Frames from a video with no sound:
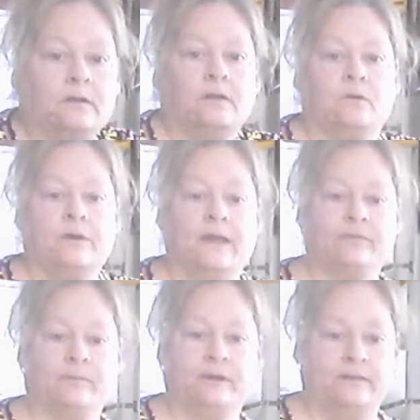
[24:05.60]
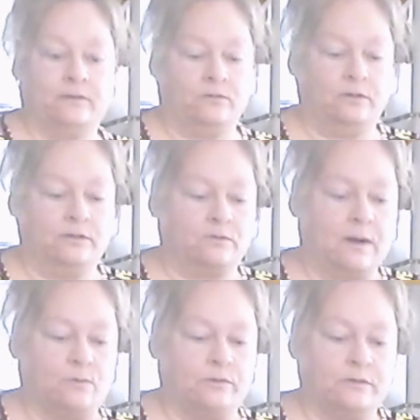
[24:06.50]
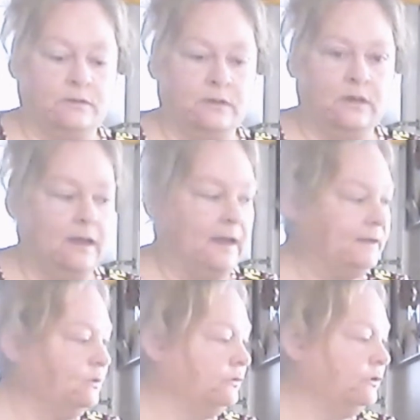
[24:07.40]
Okay, everybody, the cookies are out. I don't